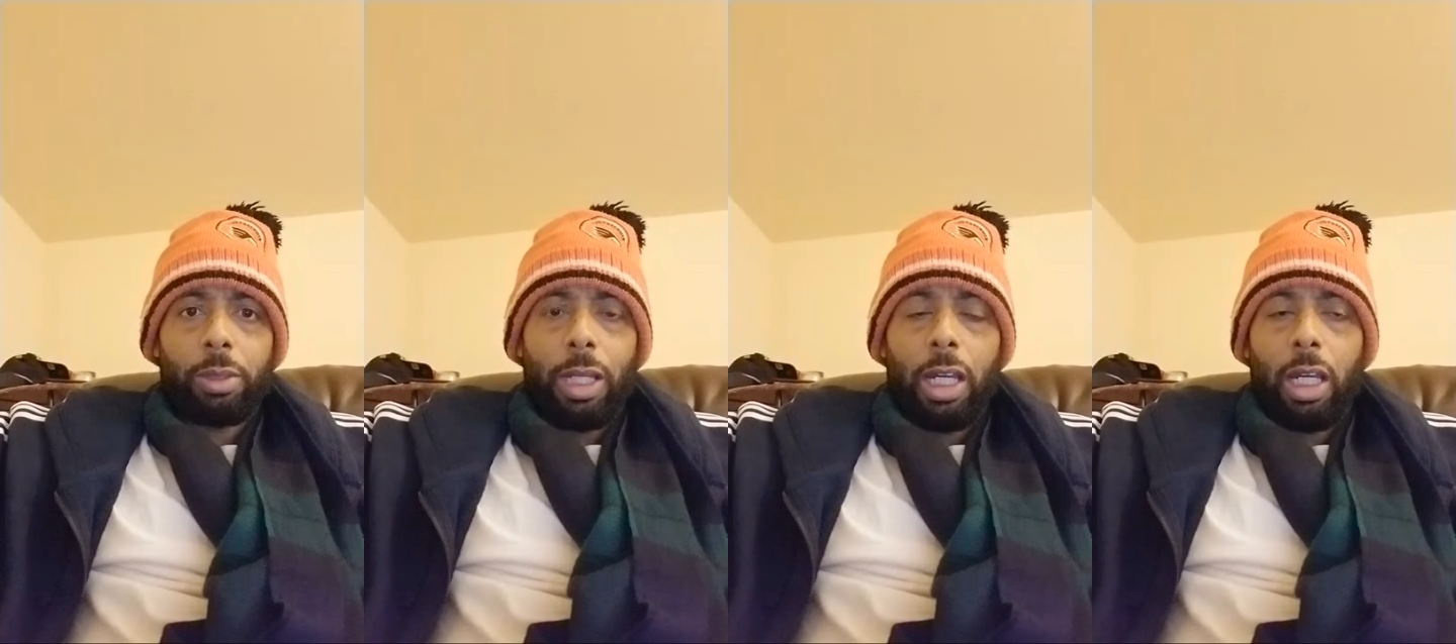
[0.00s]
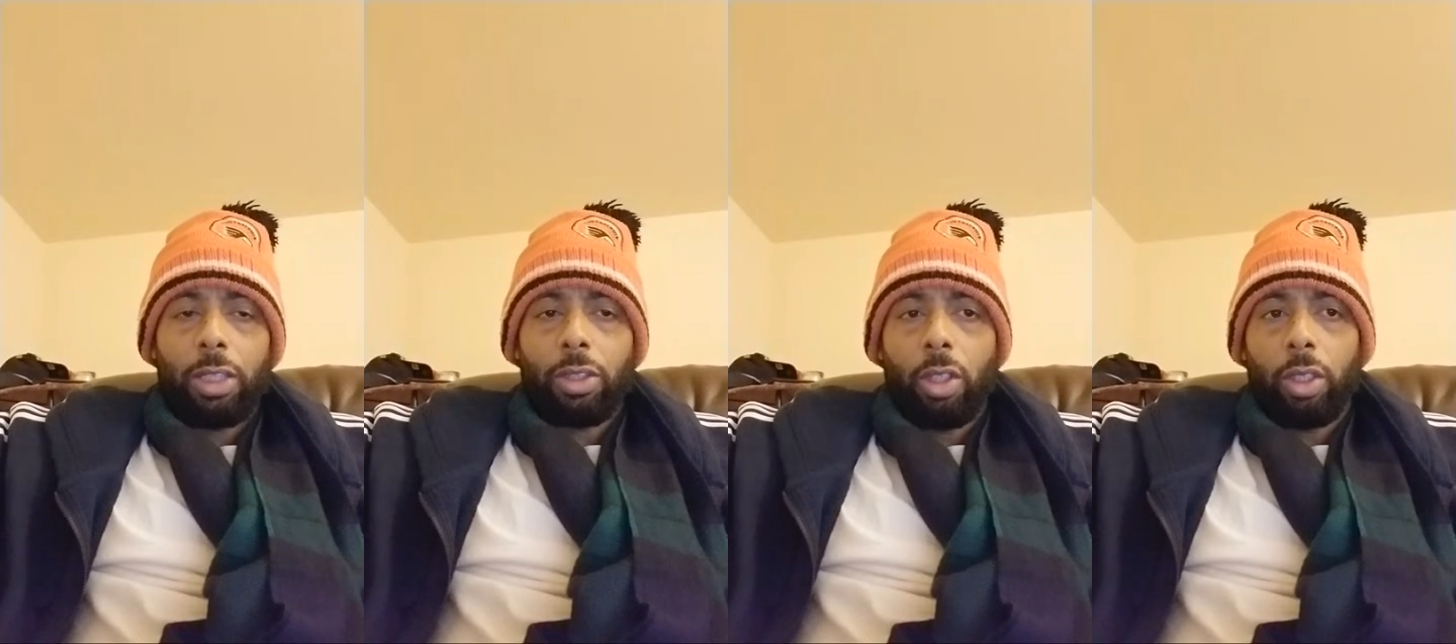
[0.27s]

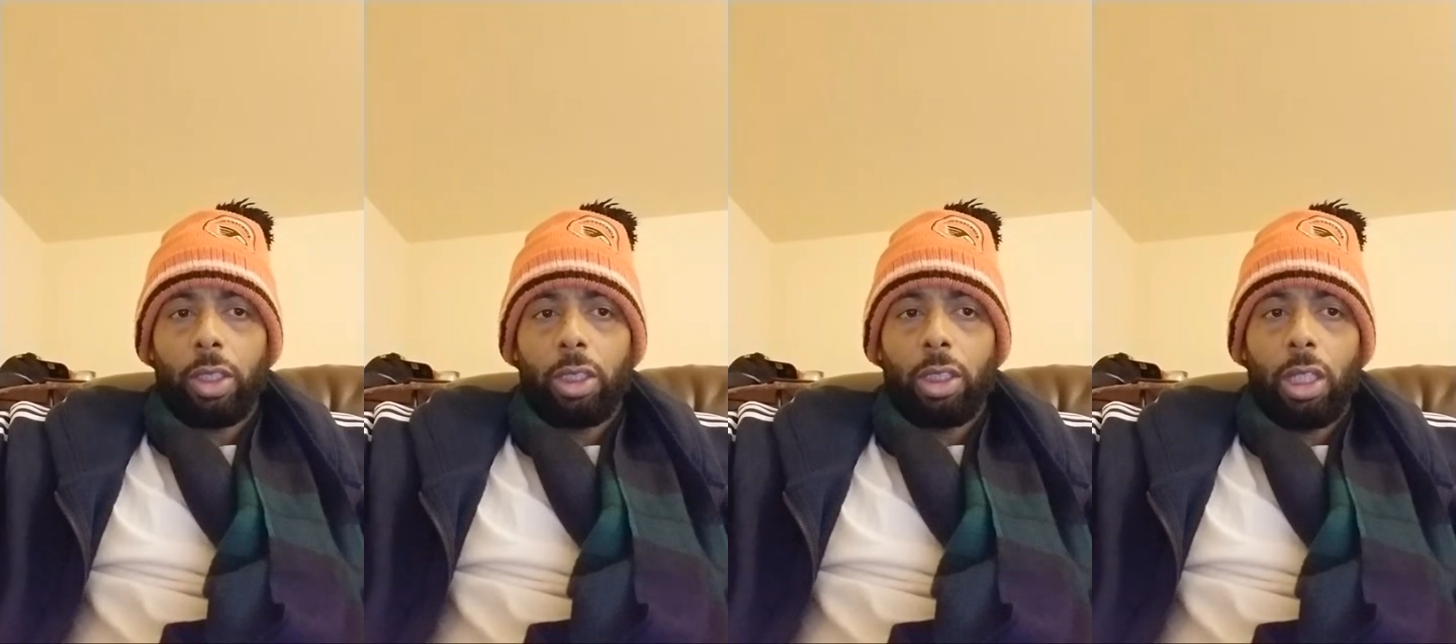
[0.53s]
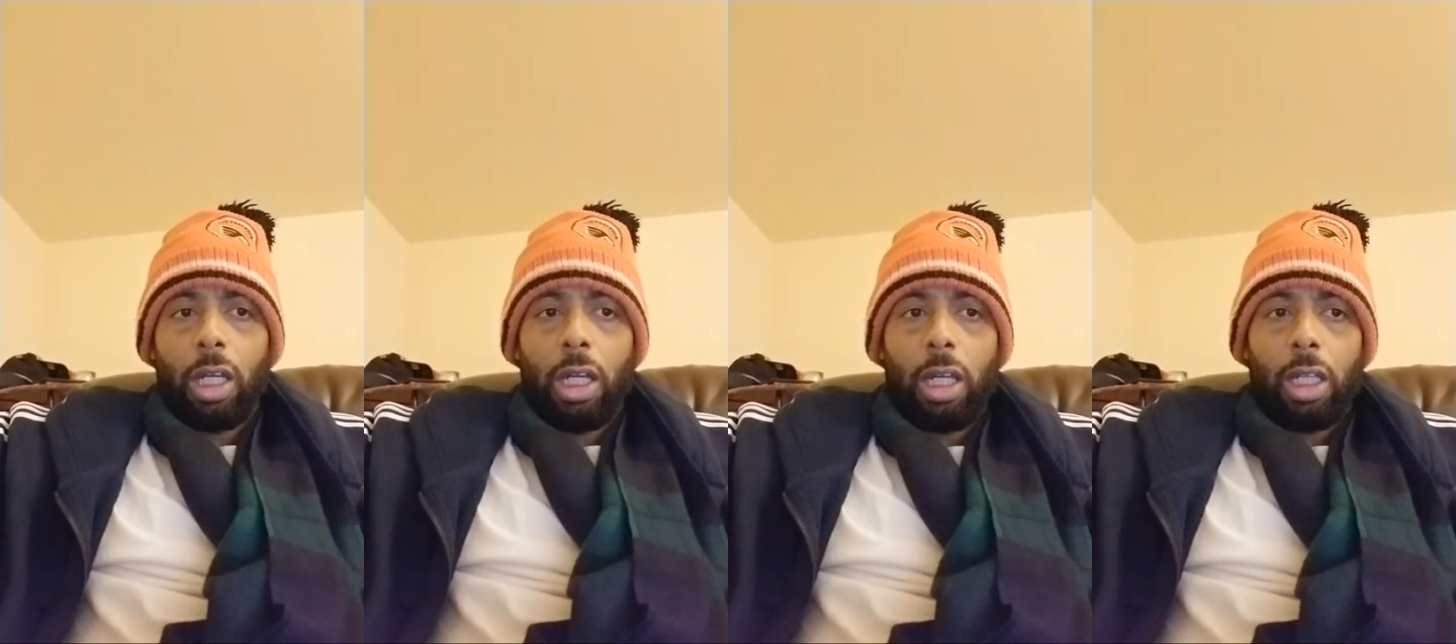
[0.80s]
I thought he
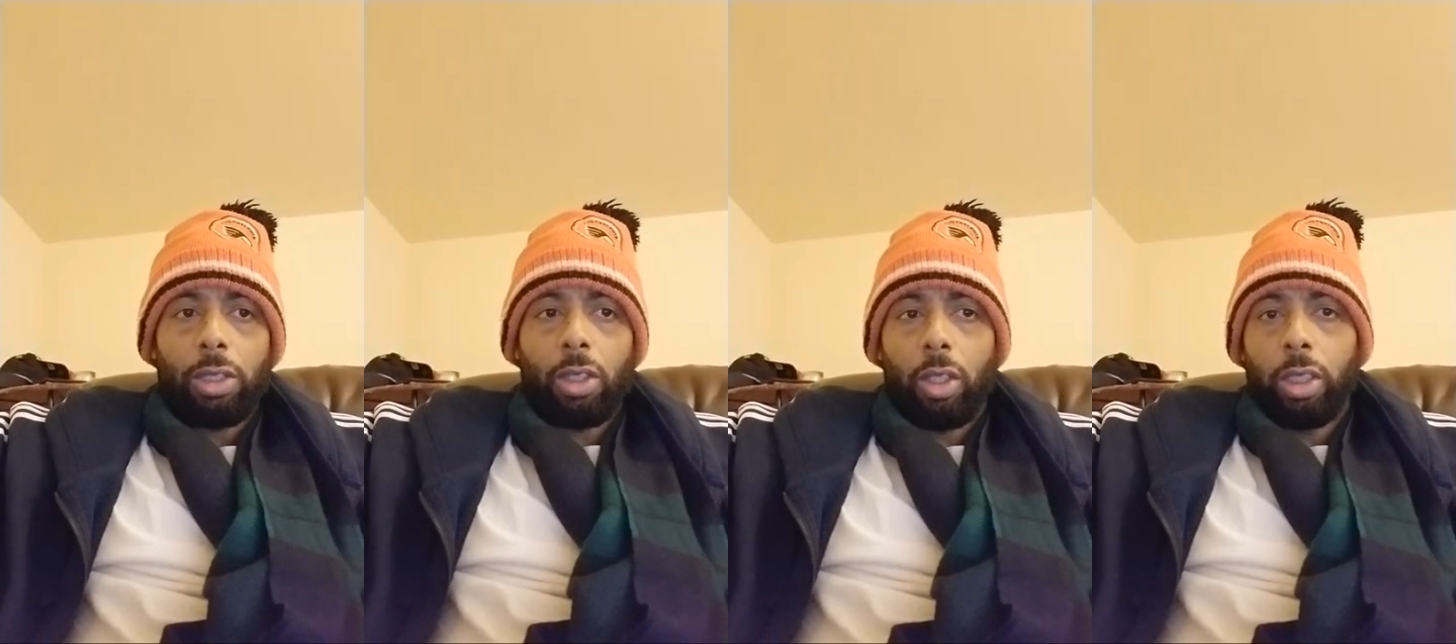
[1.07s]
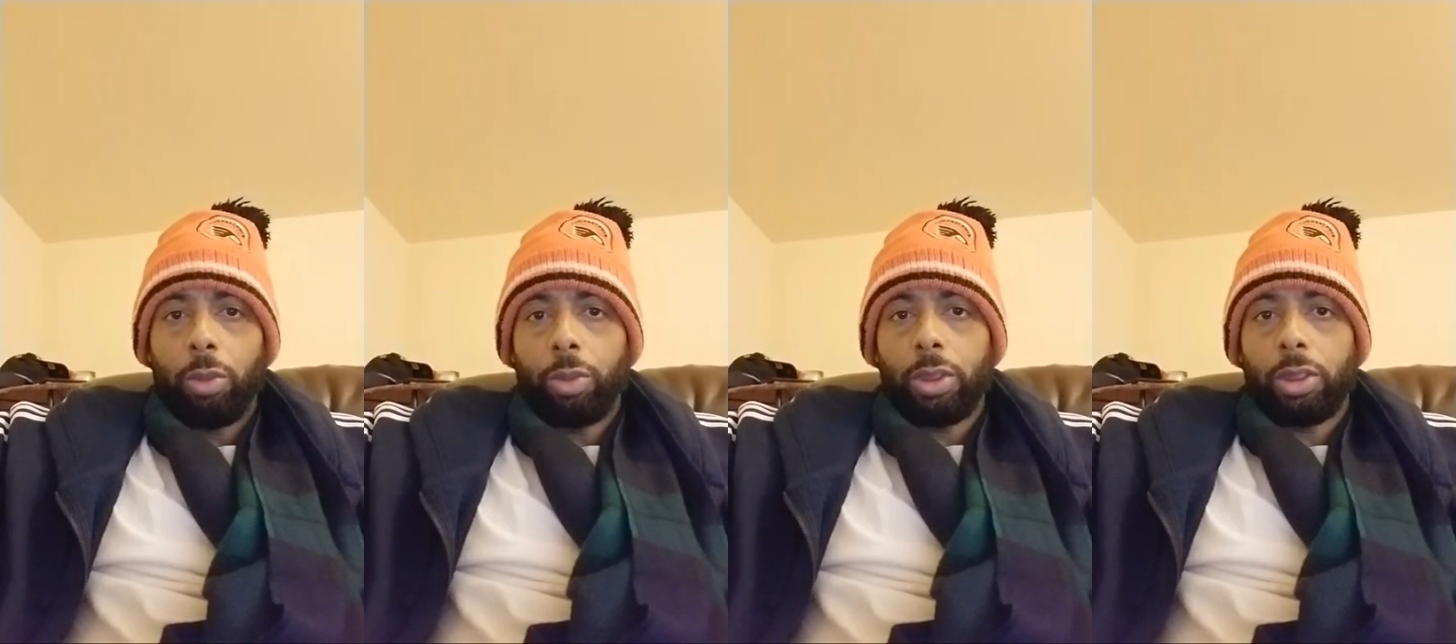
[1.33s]

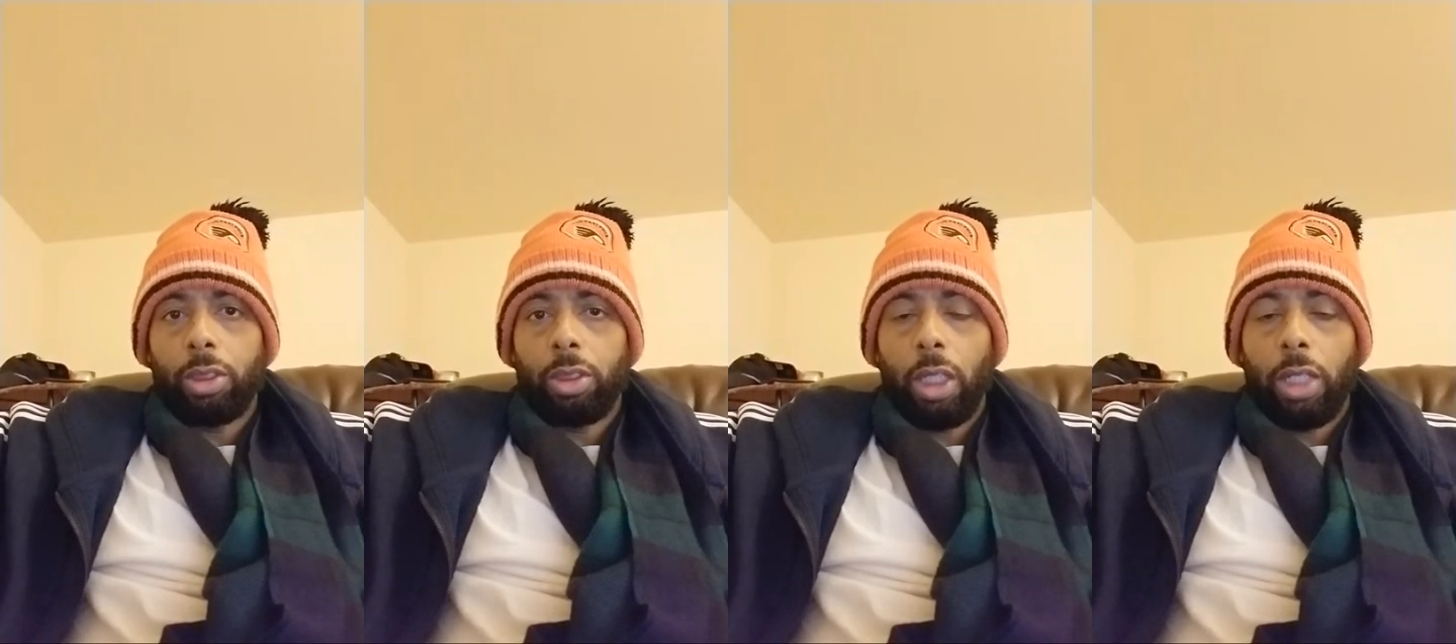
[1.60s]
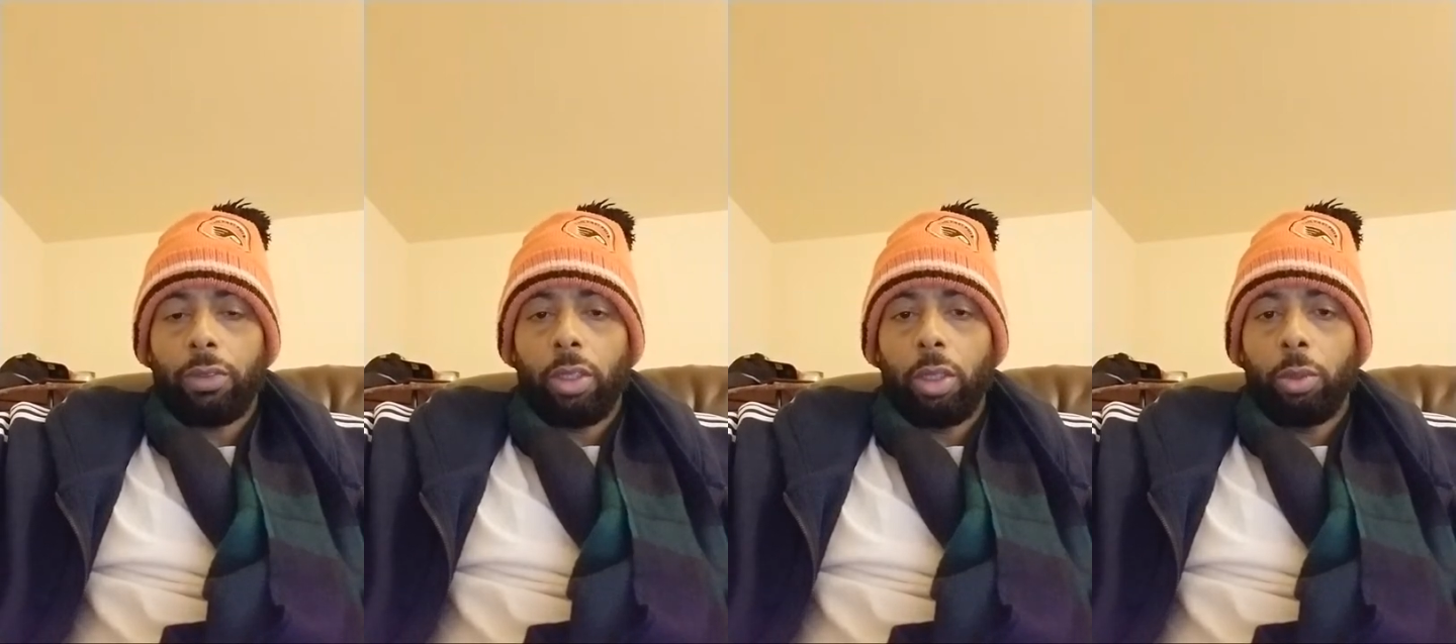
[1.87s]

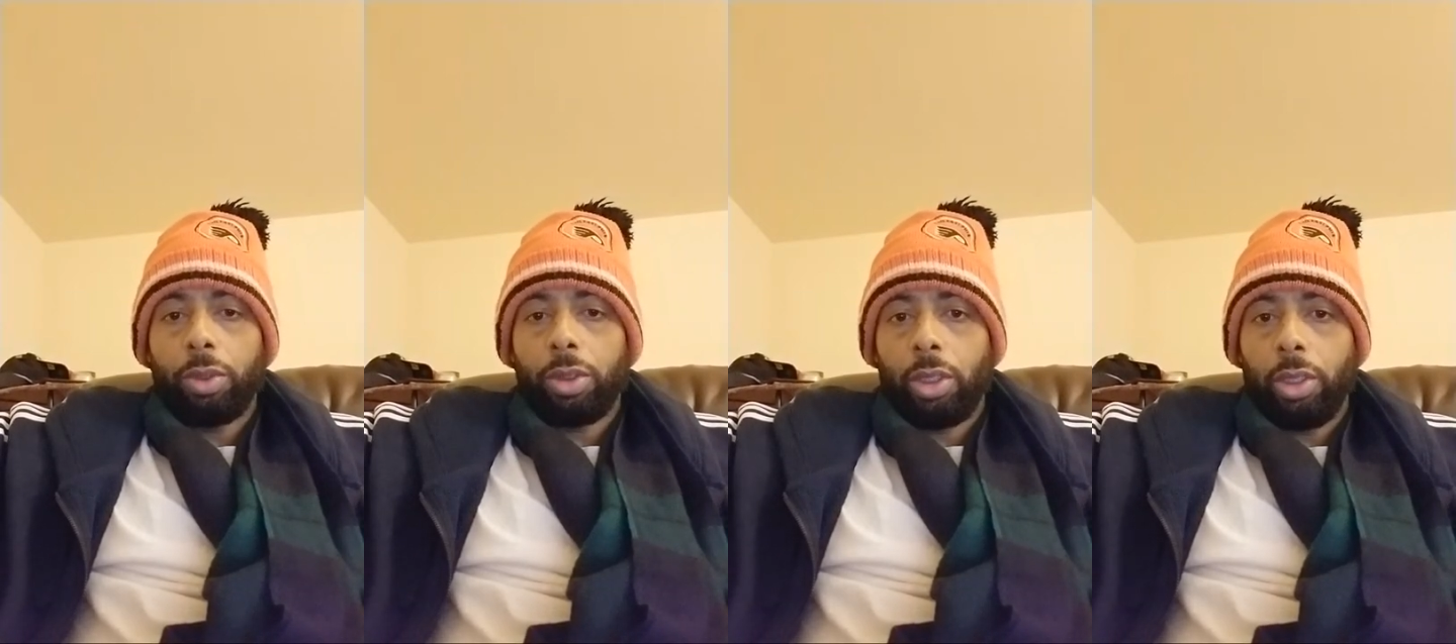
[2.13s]
was